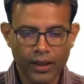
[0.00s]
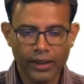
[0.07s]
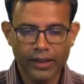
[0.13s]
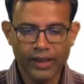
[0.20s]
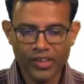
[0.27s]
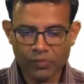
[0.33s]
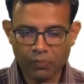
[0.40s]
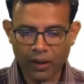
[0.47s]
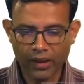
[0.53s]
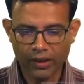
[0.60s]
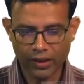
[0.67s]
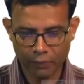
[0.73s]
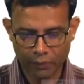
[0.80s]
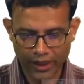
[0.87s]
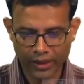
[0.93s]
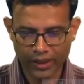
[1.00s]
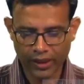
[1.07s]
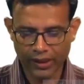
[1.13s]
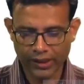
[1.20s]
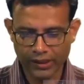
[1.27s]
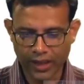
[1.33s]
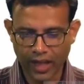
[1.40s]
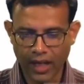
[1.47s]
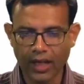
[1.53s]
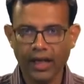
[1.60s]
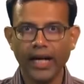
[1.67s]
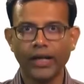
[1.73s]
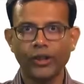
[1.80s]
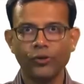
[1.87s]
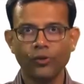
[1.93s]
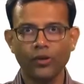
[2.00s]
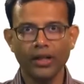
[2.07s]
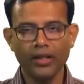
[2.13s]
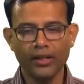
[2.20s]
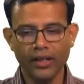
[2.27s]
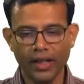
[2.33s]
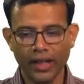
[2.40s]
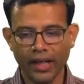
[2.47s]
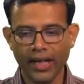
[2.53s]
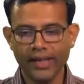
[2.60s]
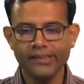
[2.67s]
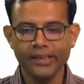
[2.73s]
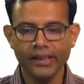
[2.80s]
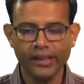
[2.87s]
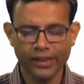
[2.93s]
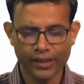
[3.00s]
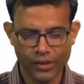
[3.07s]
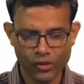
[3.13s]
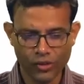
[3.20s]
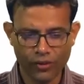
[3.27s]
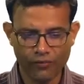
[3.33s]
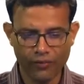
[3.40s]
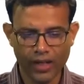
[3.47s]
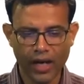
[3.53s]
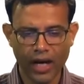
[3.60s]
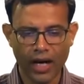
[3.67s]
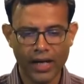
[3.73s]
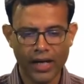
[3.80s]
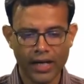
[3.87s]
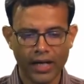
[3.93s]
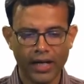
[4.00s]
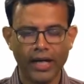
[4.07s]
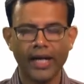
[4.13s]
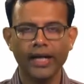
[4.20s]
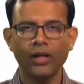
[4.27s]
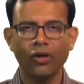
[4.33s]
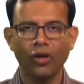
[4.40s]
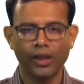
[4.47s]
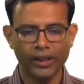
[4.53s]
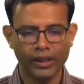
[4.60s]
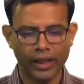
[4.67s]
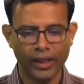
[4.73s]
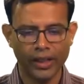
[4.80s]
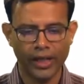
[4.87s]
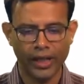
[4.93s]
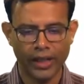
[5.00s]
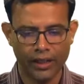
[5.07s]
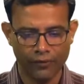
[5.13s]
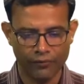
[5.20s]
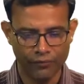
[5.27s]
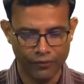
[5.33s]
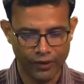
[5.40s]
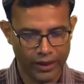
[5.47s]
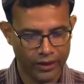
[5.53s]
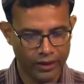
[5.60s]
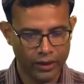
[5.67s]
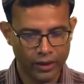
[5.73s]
these perturbations are actually realizations of an underlying Gaussian random field.